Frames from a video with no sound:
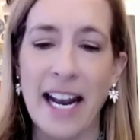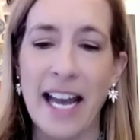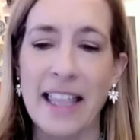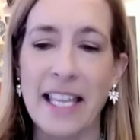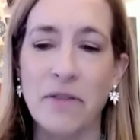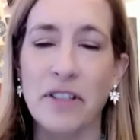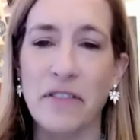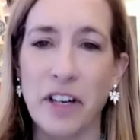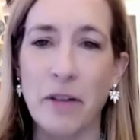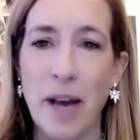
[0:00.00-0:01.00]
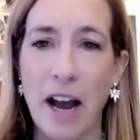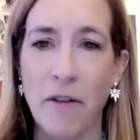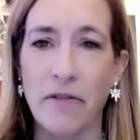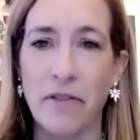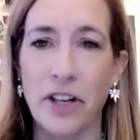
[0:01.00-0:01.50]
I think, was very
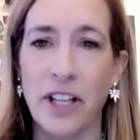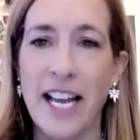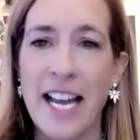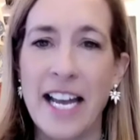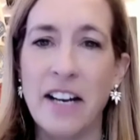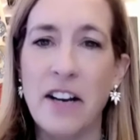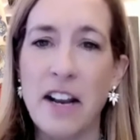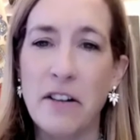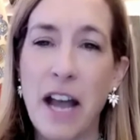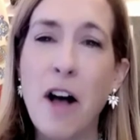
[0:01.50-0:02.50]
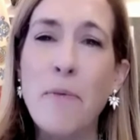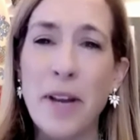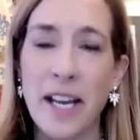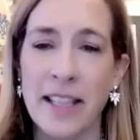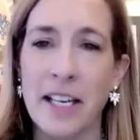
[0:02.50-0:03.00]
powerful in
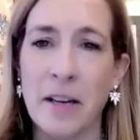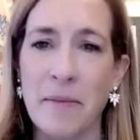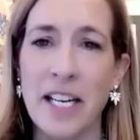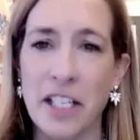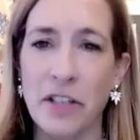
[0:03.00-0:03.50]
helping the committee